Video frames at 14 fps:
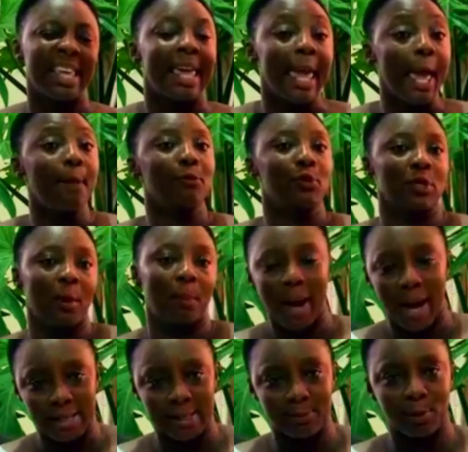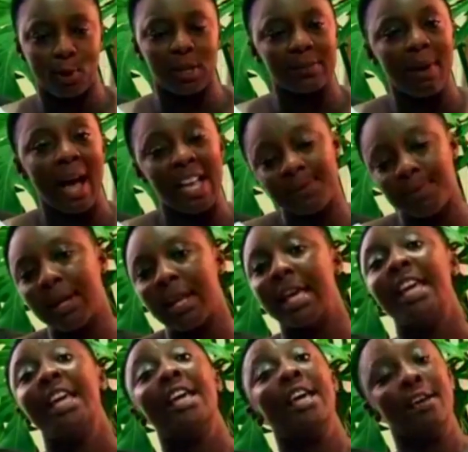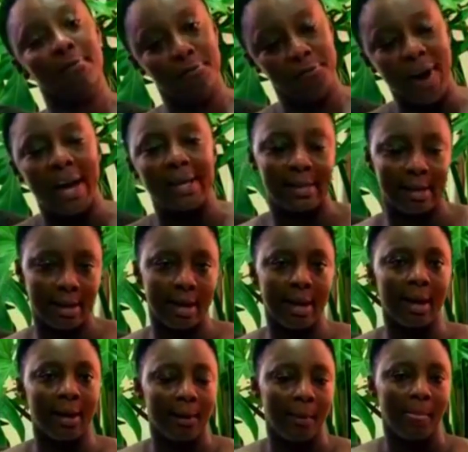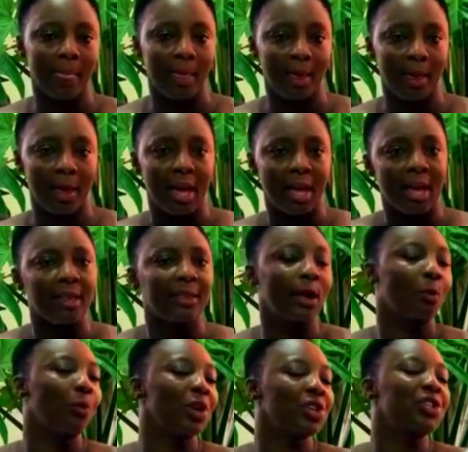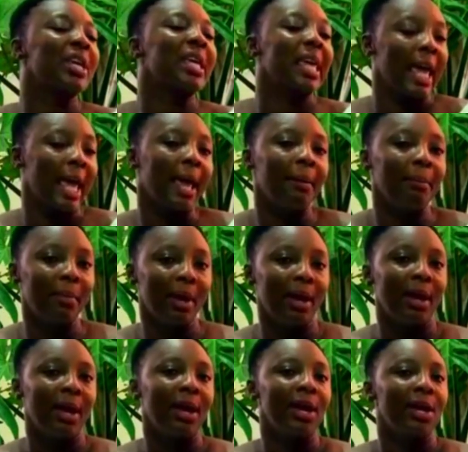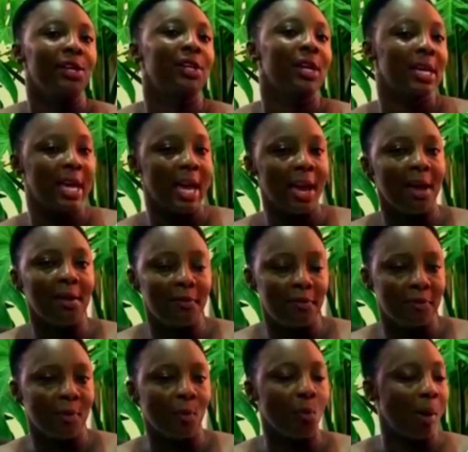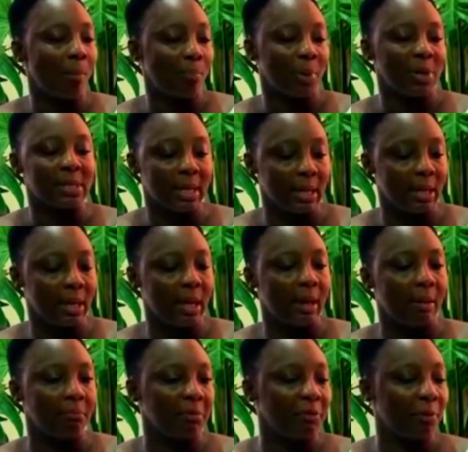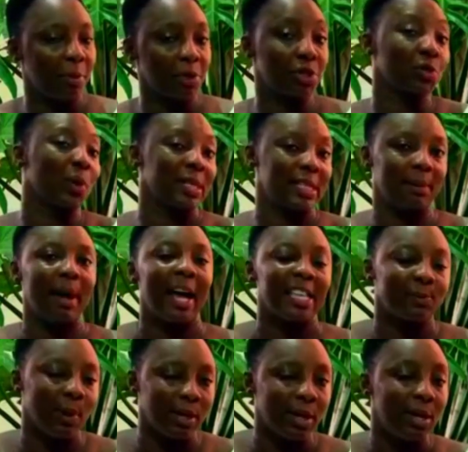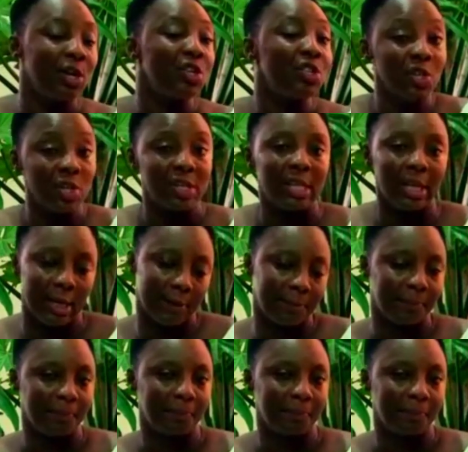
Came to the party because my husband invited her. And then when she came, she gave one person information to go and tell my husband, she's here.